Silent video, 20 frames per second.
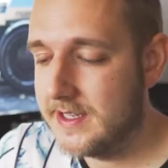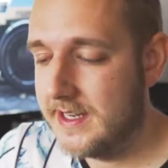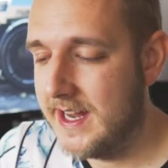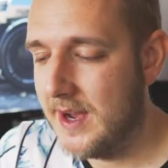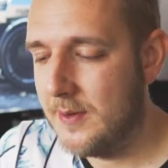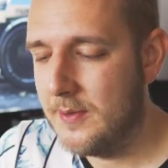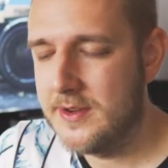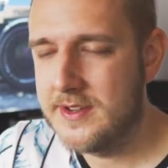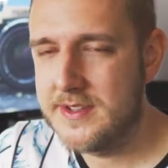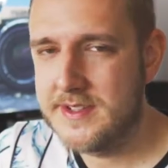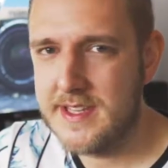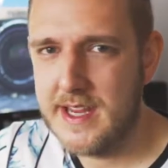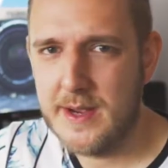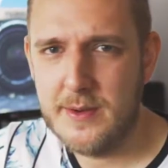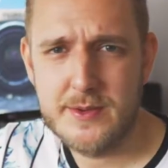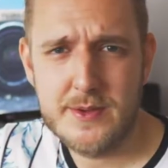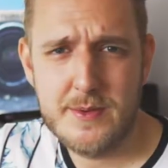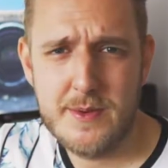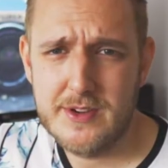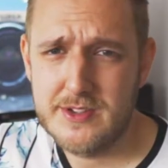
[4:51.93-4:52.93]
and that was it
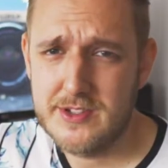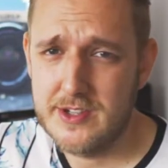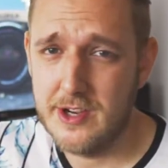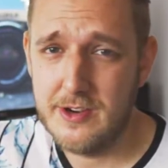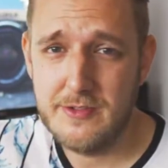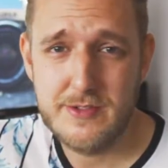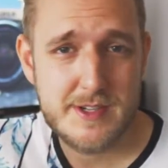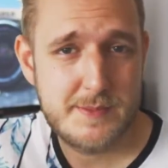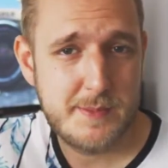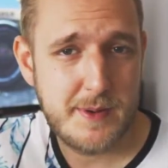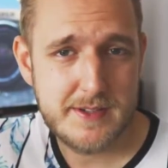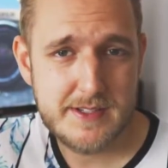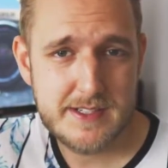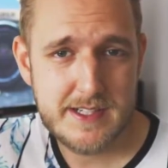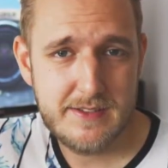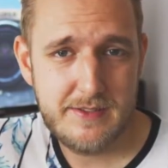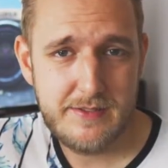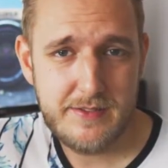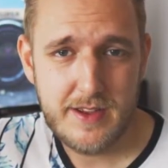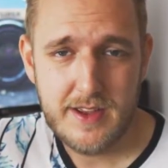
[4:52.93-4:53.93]
was almost too
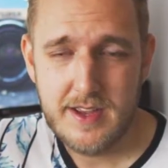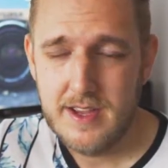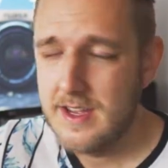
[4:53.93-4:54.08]
responsive.